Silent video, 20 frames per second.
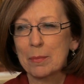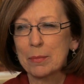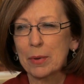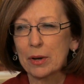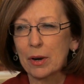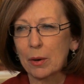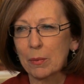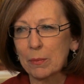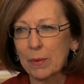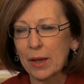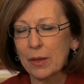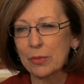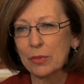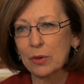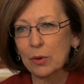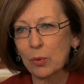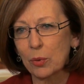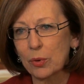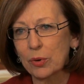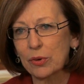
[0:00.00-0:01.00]
But around
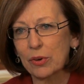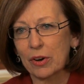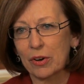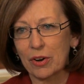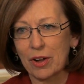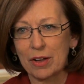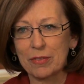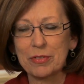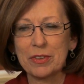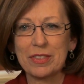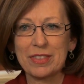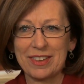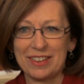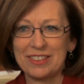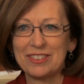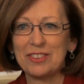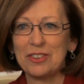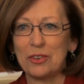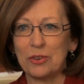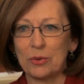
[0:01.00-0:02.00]
the corner are often
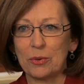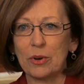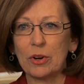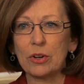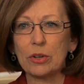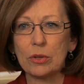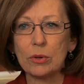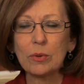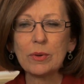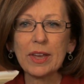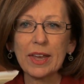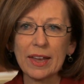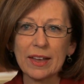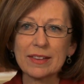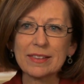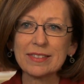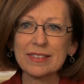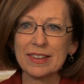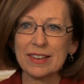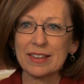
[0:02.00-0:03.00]
things in your career you
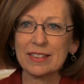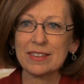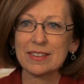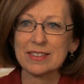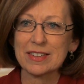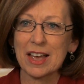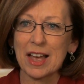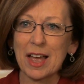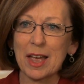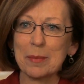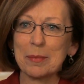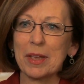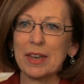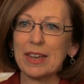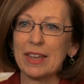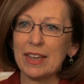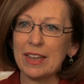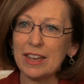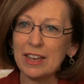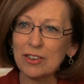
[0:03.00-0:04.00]
can't see at the time,
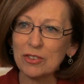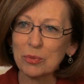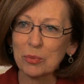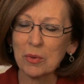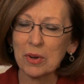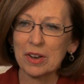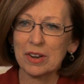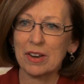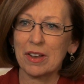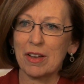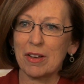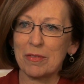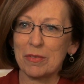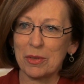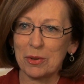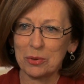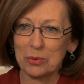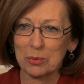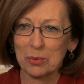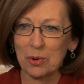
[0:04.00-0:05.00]
and each one of
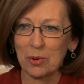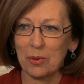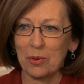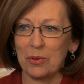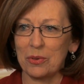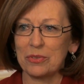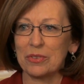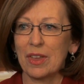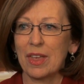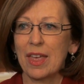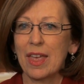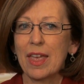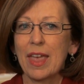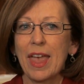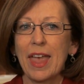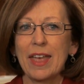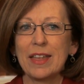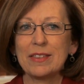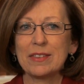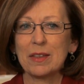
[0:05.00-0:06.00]
those roles
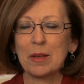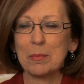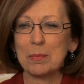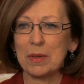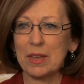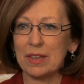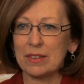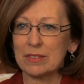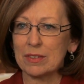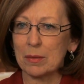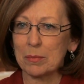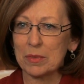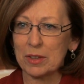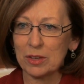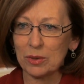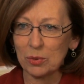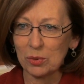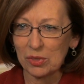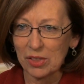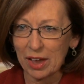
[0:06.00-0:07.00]
ends up being
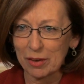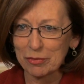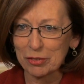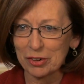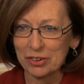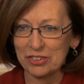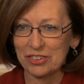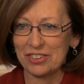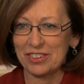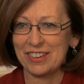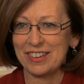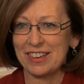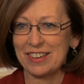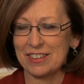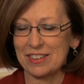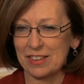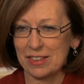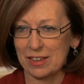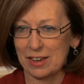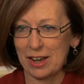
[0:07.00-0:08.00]
something you leverage
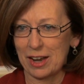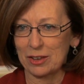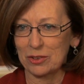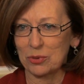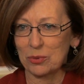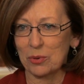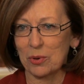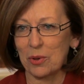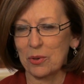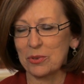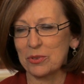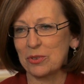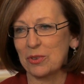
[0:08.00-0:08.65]
into the next role.